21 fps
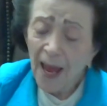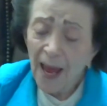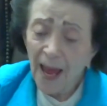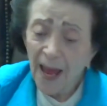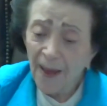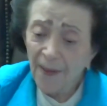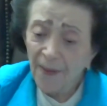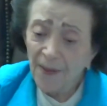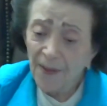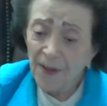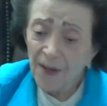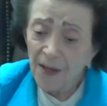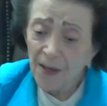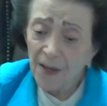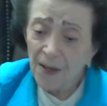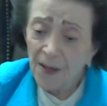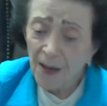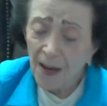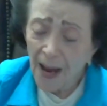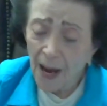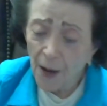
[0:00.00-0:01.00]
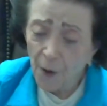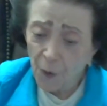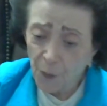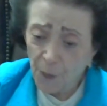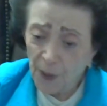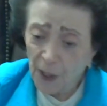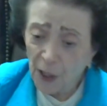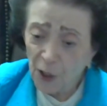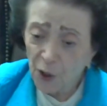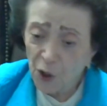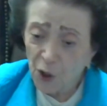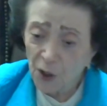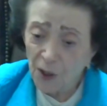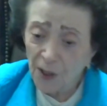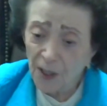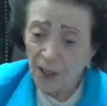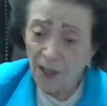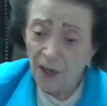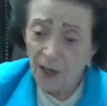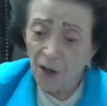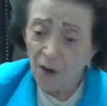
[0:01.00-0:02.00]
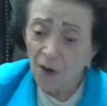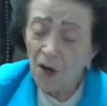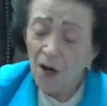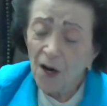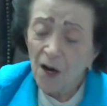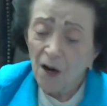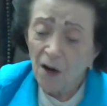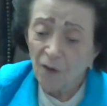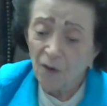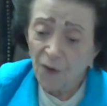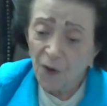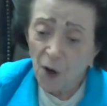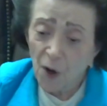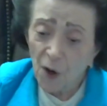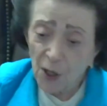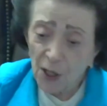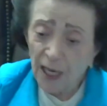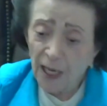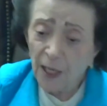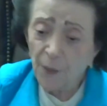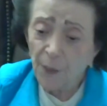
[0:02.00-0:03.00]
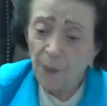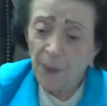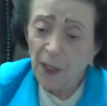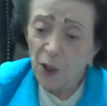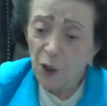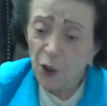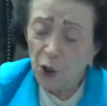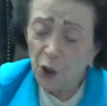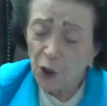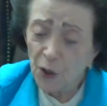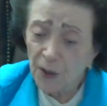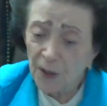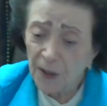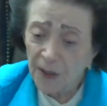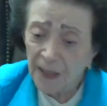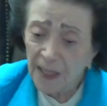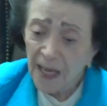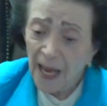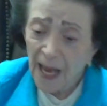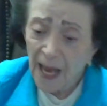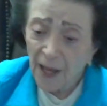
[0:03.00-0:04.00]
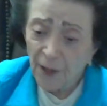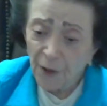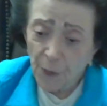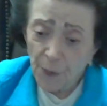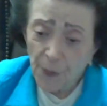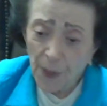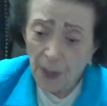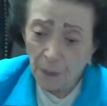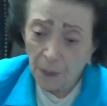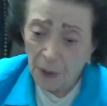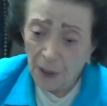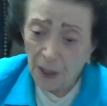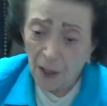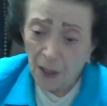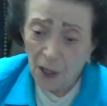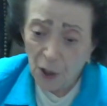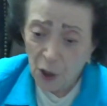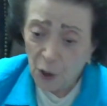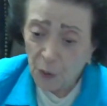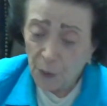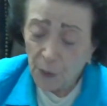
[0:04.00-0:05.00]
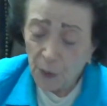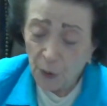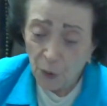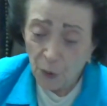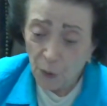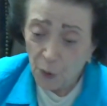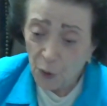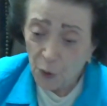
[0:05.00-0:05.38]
and the outpatient care of cardiac patients at the public hospital,